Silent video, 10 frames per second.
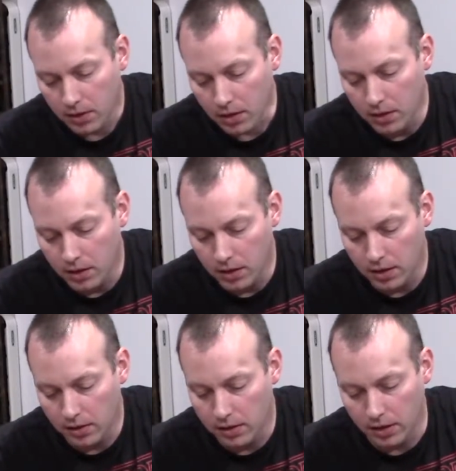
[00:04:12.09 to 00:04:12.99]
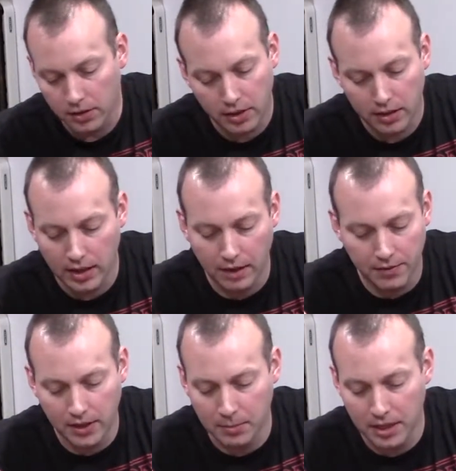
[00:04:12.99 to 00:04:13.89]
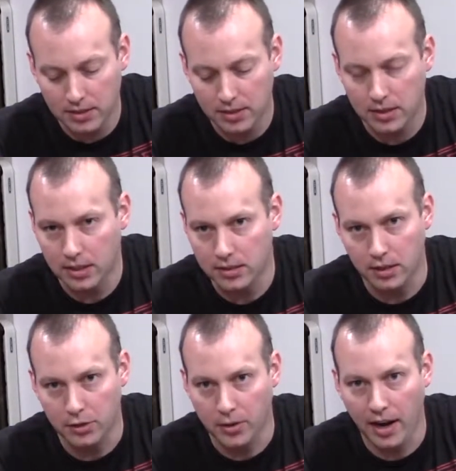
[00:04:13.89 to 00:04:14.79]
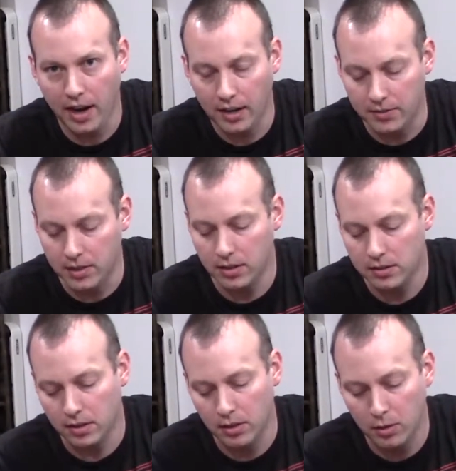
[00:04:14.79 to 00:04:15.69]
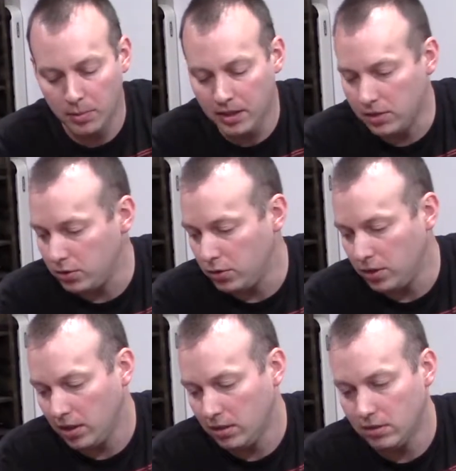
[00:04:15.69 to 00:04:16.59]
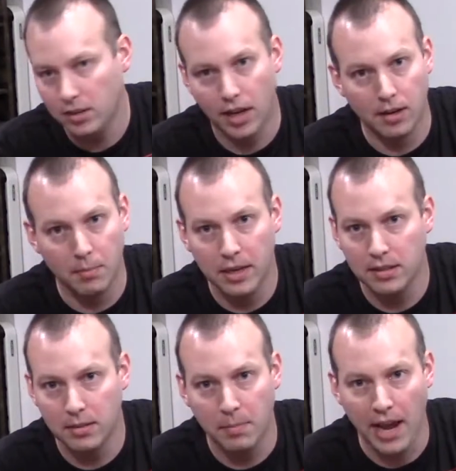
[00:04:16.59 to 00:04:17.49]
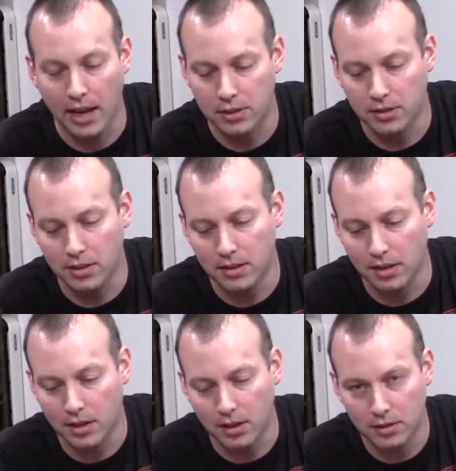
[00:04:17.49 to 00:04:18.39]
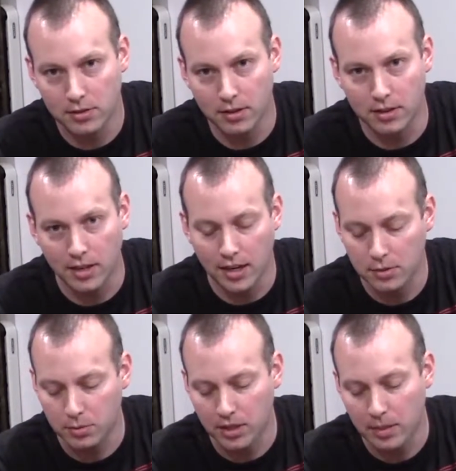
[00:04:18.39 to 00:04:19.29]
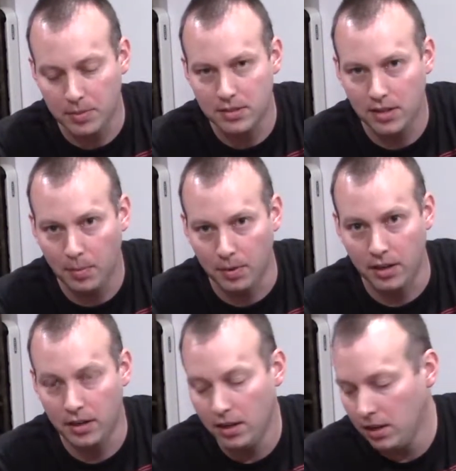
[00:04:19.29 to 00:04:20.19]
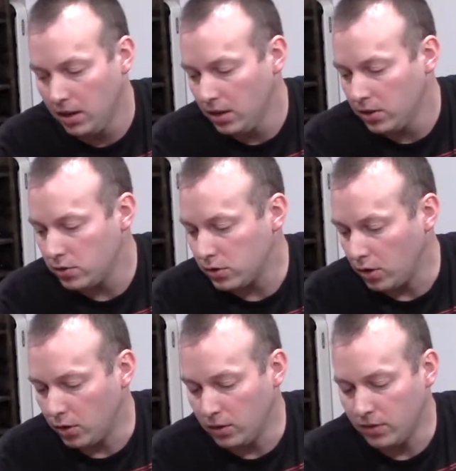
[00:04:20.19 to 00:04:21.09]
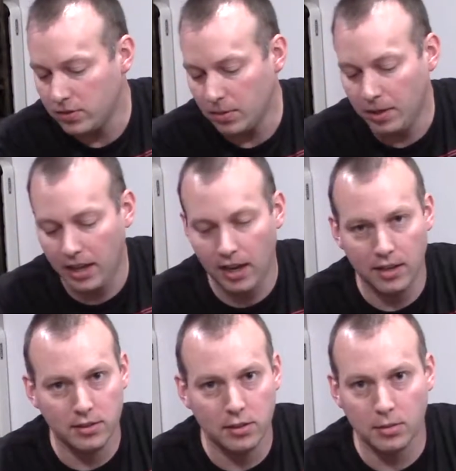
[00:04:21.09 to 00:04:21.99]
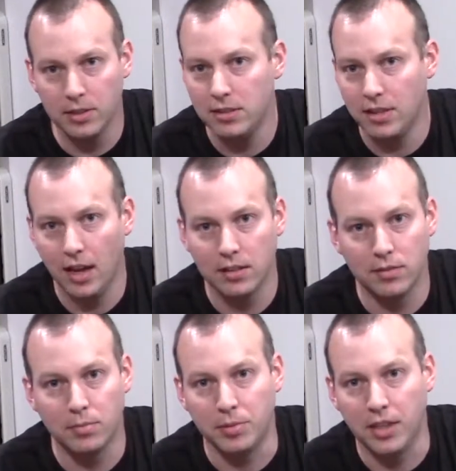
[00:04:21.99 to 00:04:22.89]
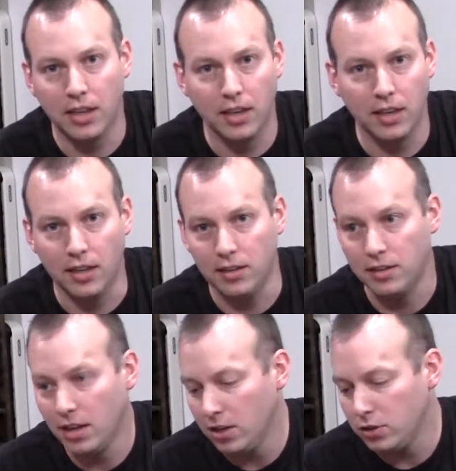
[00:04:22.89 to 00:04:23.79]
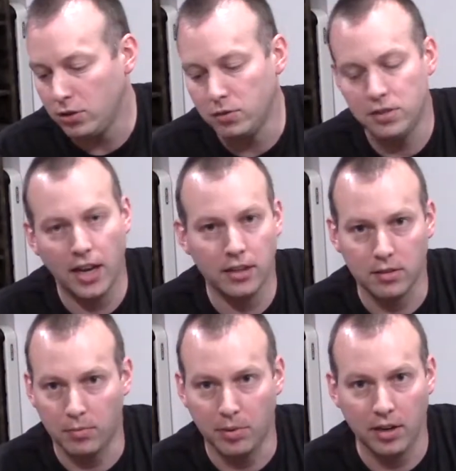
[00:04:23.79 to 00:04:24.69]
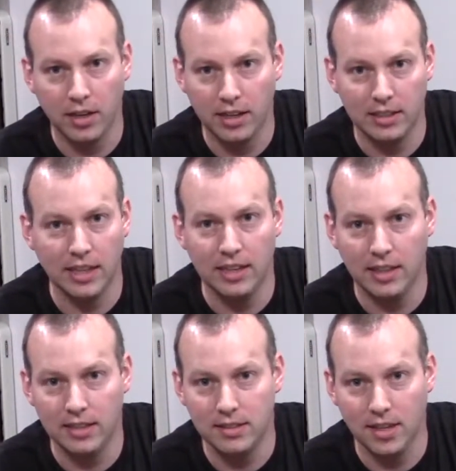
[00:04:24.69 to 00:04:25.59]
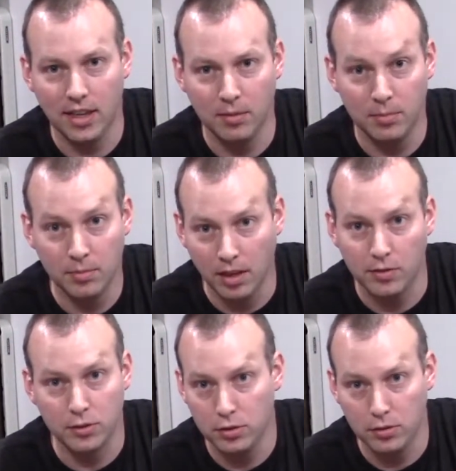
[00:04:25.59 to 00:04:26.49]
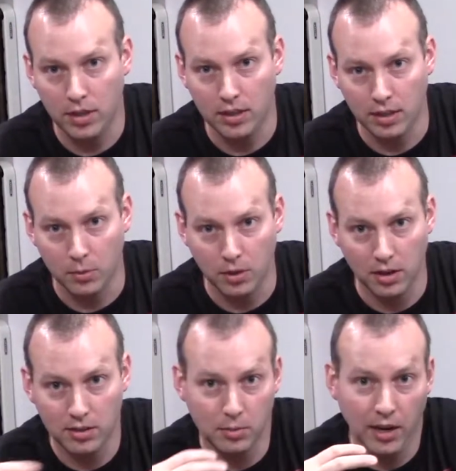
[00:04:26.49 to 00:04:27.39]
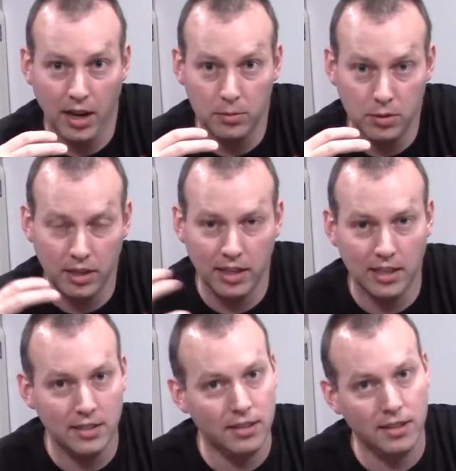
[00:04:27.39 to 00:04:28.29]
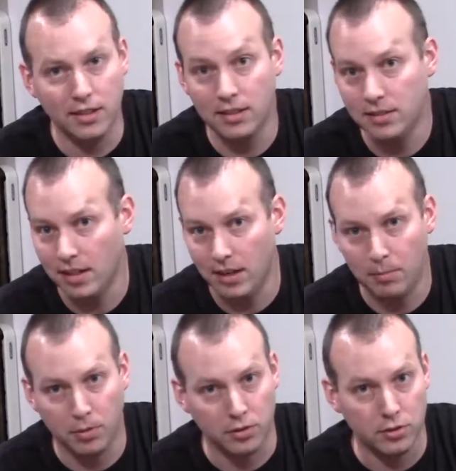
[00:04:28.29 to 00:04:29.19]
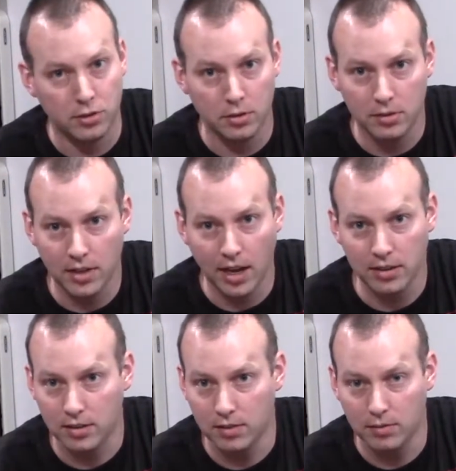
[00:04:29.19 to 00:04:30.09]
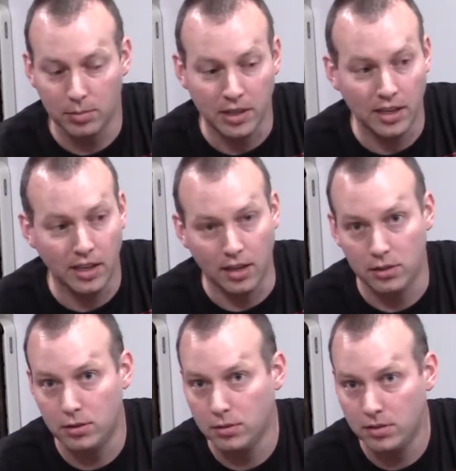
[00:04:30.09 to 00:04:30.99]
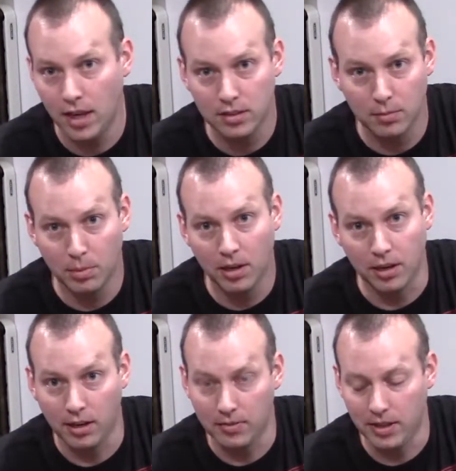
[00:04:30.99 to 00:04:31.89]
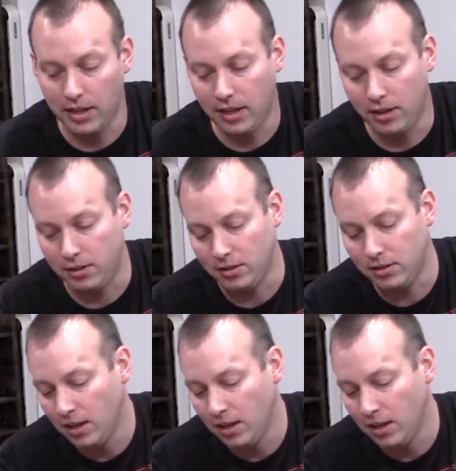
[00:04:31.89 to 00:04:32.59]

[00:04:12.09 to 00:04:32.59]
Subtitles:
The other thing that I feel like makes this easy to track, I've done this a little bit, is you can kind of mix and match, and the colors of the dice will keep it separate. So if somebody has 3 stacks of bleeding and 2 stacks of burning, and they get that same level 2 healing word, the way I'm treating it is that it pulls 2 stacks of bleeding and 2 stacks of burning off of that character,